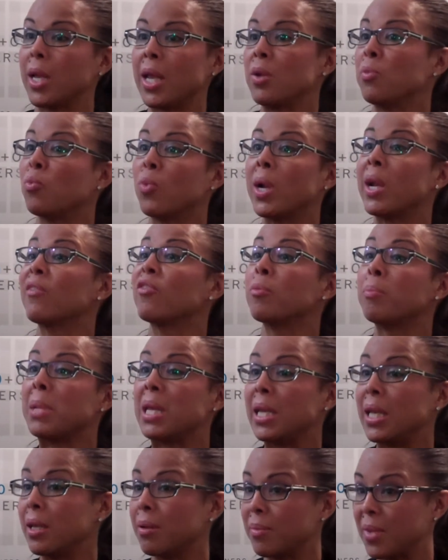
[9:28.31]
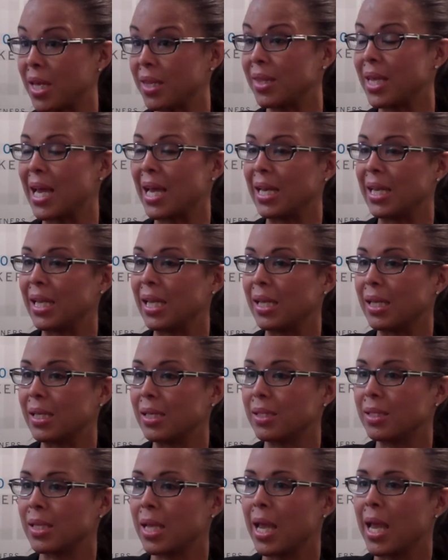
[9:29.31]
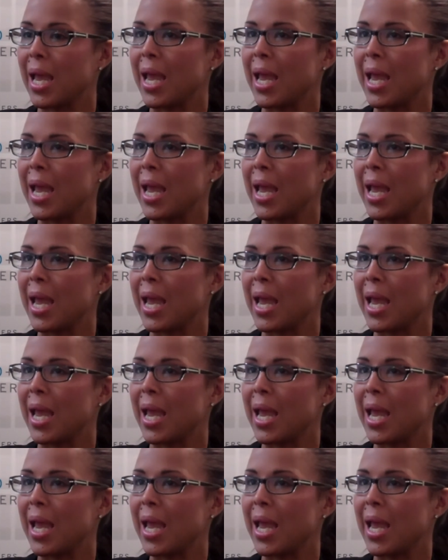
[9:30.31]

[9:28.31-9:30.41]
in whatever medium that is.